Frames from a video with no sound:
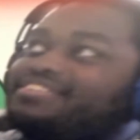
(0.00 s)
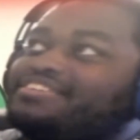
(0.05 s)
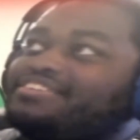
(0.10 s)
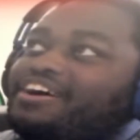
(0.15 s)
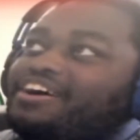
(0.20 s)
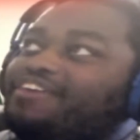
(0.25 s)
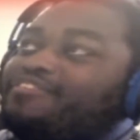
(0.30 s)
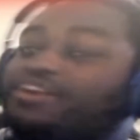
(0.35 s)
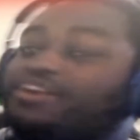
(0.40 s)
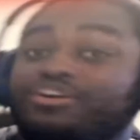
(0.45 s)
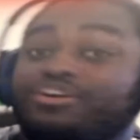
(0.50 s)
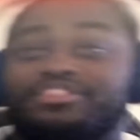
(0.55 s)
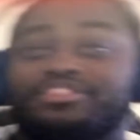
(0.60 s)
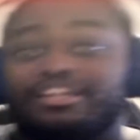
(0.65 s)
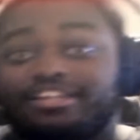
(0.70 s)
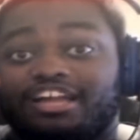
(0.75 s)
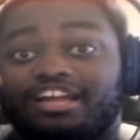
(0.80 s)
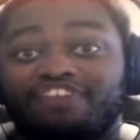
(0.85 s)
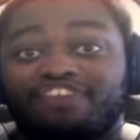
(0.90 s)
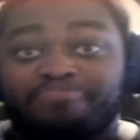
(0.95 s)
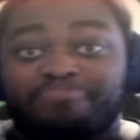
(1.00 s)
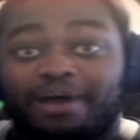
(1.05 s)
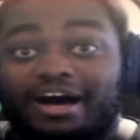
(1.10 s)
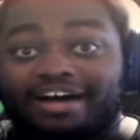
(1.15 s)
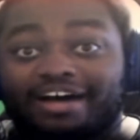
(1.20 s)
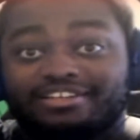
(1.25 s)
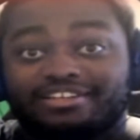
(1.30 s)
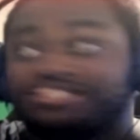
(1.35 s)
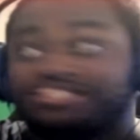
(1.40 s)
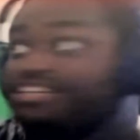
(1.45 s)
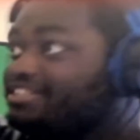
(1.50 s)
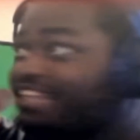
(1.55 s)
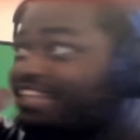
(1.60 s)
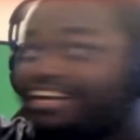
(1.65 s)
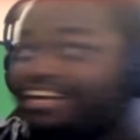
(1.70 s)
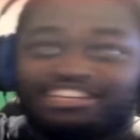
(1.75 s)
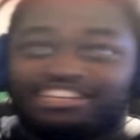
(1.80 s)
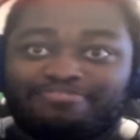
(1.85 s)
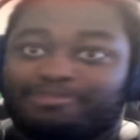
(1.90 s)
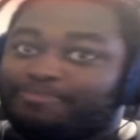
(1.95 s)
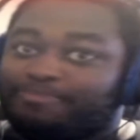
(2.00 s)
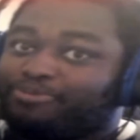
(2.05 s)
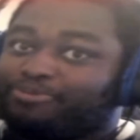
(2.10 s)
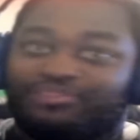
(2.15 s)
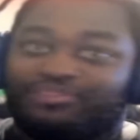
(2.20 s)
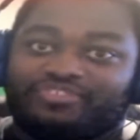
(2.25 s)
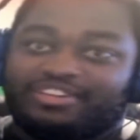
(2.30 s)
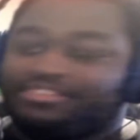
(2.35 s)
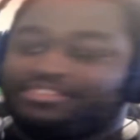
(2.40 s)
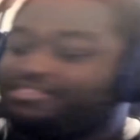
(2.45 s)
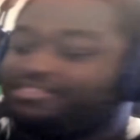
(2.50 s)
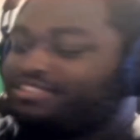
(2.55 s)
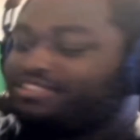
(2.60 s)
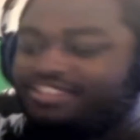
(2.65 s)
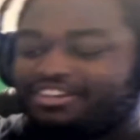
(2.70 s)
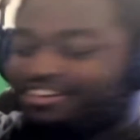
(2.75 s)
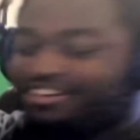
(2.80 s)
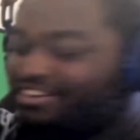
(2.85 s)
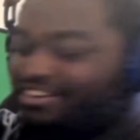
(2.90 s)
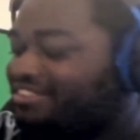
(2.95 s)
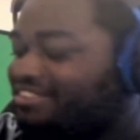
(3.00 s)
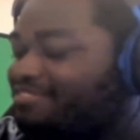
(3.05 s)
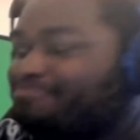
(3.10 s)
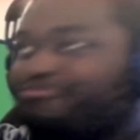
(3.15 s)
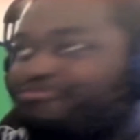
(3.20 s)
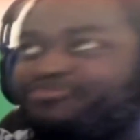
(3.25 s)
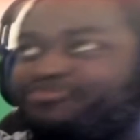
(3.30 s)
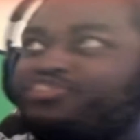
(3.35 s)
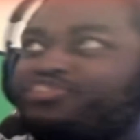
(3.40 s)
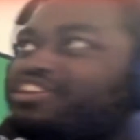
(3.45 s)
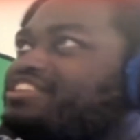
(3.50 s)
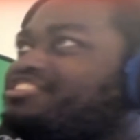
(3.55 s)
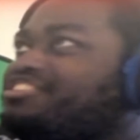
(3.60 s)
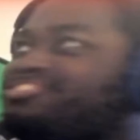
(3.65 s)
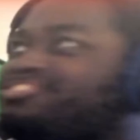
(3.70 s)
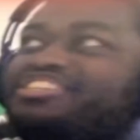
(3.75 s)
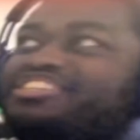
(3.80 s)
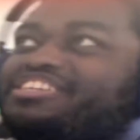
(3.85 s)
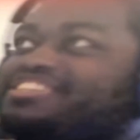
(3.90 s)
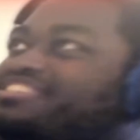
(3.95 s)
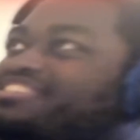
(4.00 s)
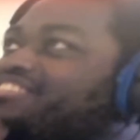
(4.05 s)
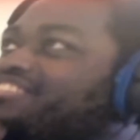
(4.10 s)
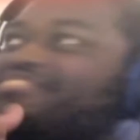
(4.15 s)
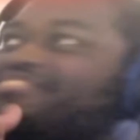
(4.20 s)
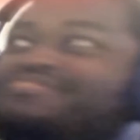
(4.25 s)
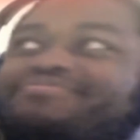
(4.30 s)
Oh, the love box. That could have been perfect. Oh, freaking genius.